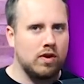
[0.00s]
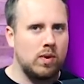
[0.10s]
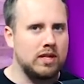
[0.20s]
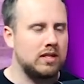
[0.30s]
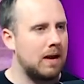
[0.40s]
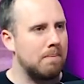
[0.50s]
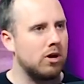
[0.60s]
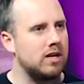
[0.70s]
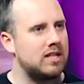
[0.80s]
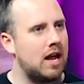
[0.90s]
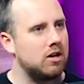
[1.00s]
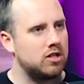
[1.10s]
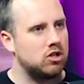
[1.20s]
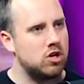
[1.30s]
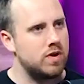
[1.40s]
everyone's saying Bernie
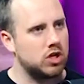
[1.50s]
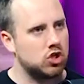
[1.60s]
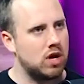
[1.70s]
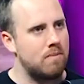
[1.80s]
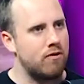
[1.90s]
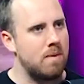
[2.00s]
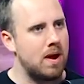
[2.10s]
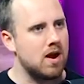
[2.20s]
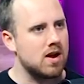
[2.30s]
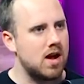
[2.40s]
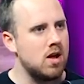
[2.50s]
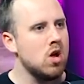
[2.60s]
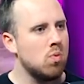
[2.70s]
Sanders is too extreme for America,